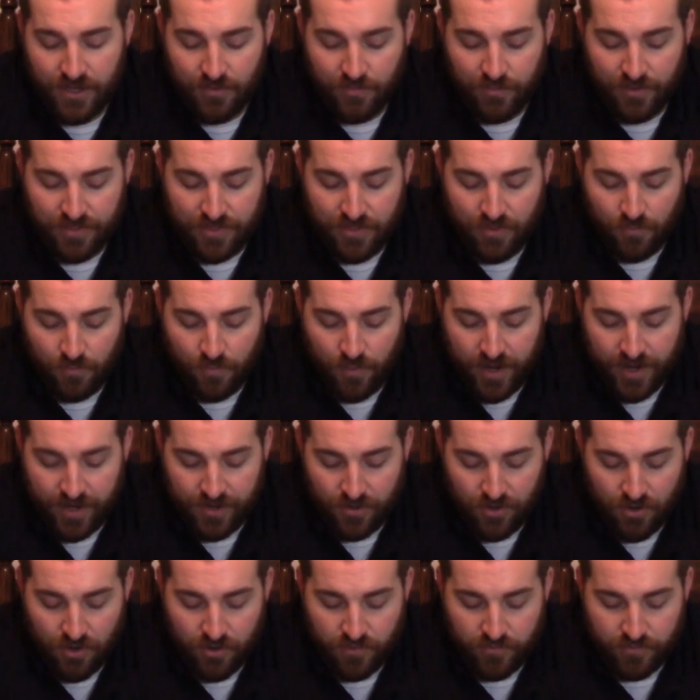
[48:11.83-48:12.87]
with the
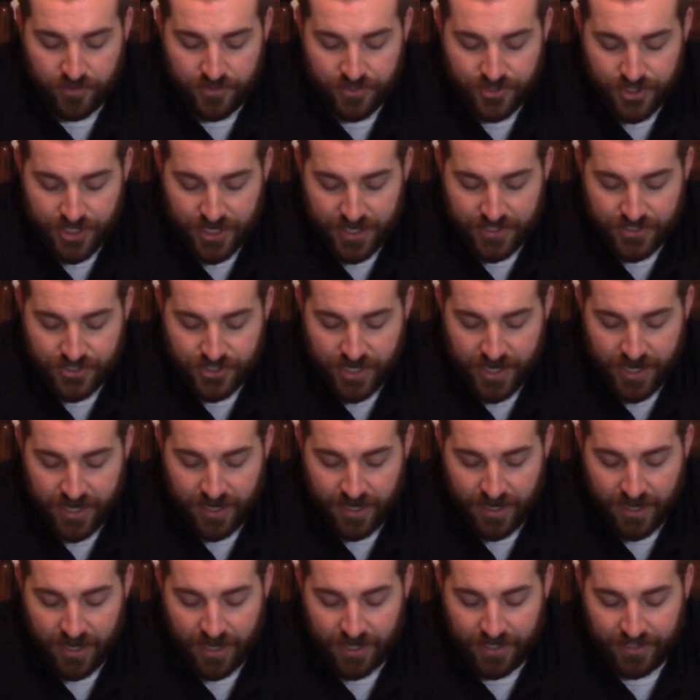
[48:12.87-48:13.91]
win over
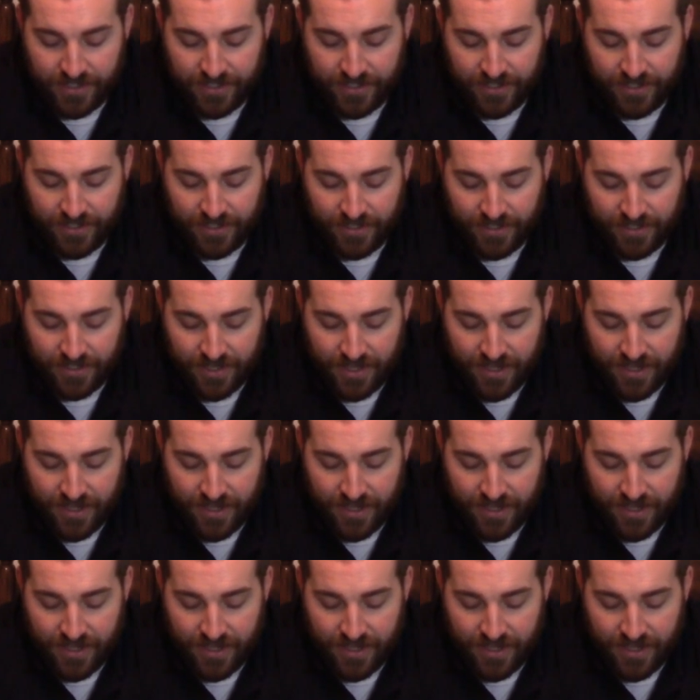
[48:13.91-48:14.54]
JJ Anyi